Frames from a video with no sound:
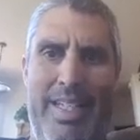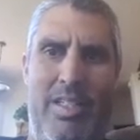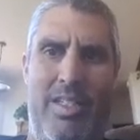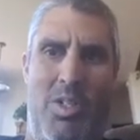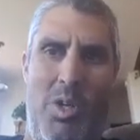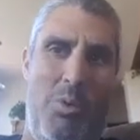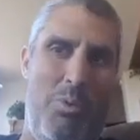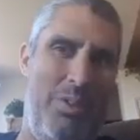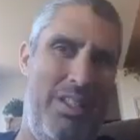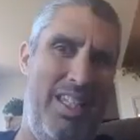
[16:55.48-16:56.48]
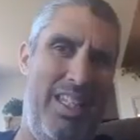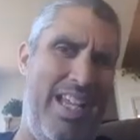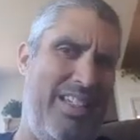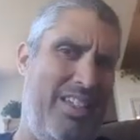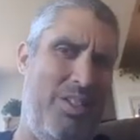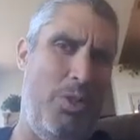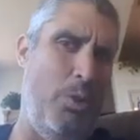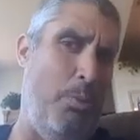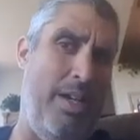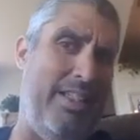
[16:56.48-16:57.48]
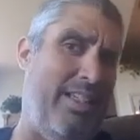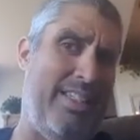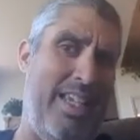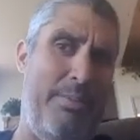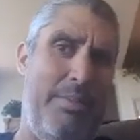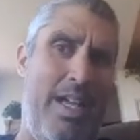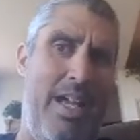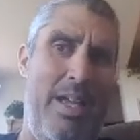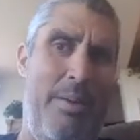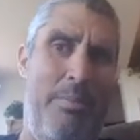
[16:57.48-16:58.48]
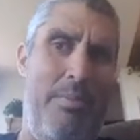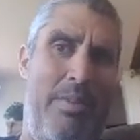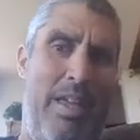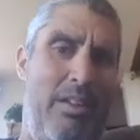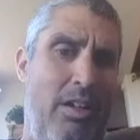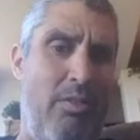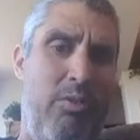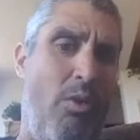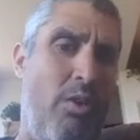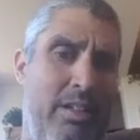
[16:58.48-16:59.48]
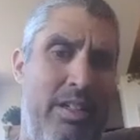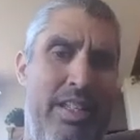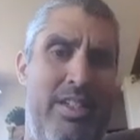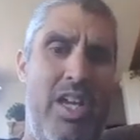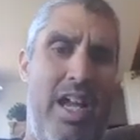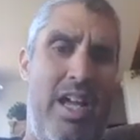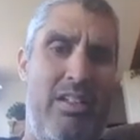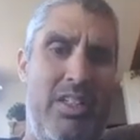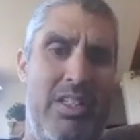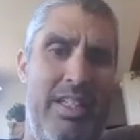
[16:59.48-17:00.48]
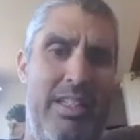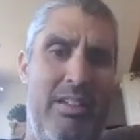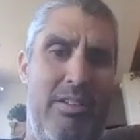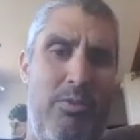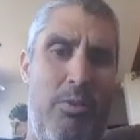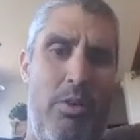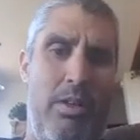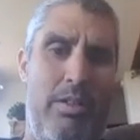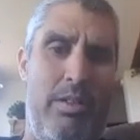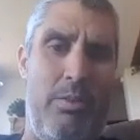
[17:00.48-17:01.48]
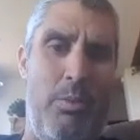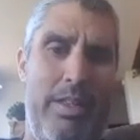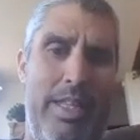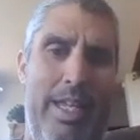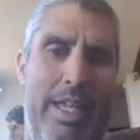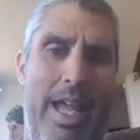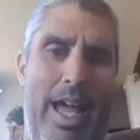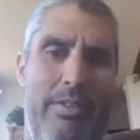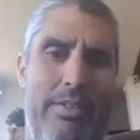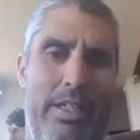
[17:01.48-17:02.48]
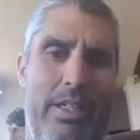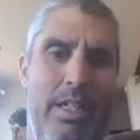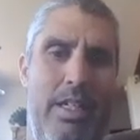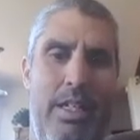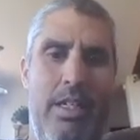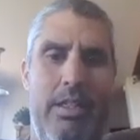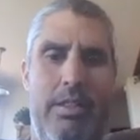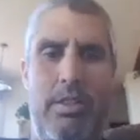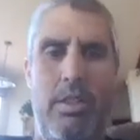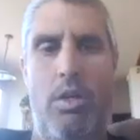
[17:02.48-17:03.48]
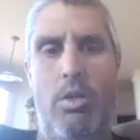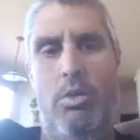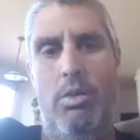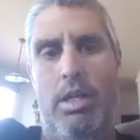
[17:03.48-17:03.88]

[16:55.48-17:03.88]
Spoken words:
don't really like to do, but at the same time they look forward to the challenge and they look forward to what they get out of it. So